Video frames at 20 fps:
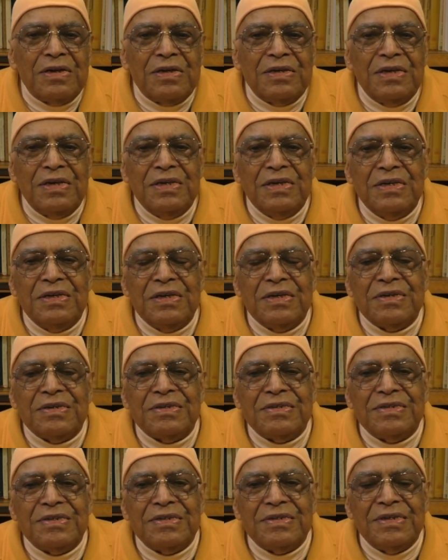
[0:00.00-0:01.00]
he
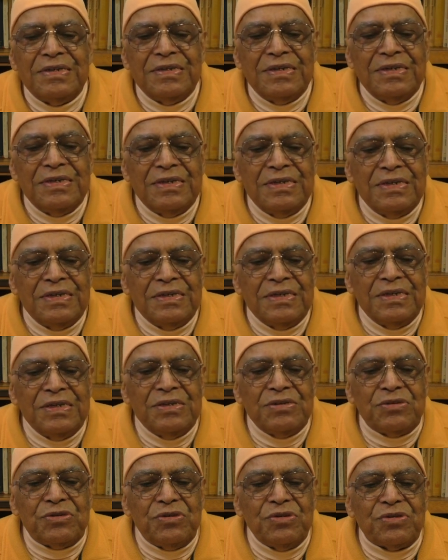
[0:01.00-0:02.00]

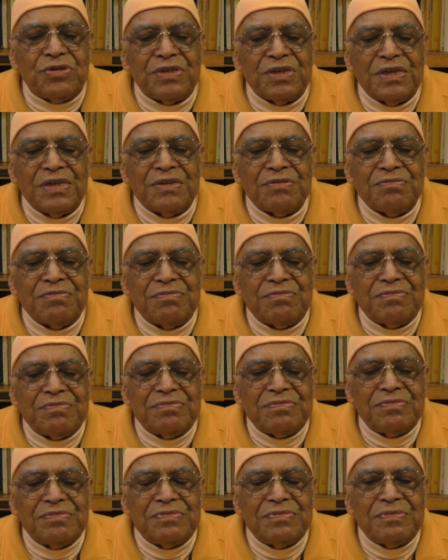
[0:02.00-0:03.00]
used to say,
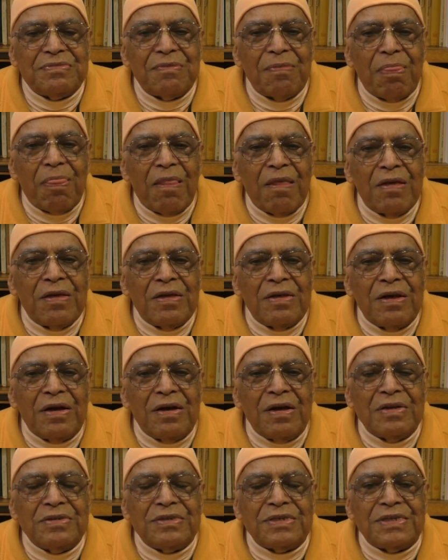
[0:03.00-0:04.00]

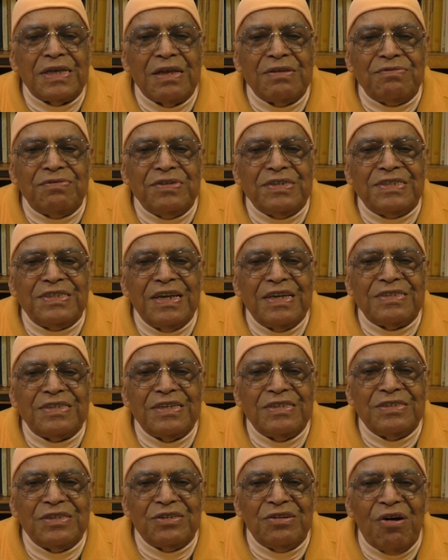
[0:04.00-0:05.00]
unselfishness
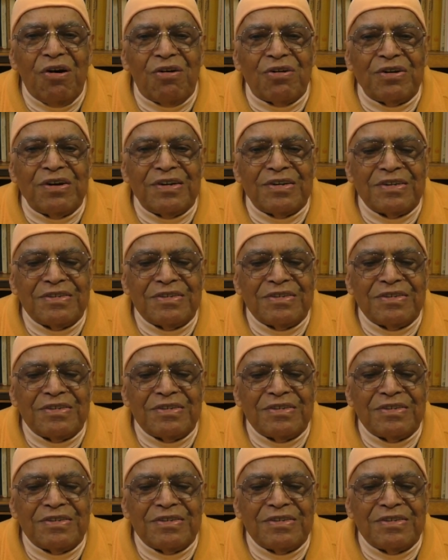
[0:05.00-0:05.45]
is God.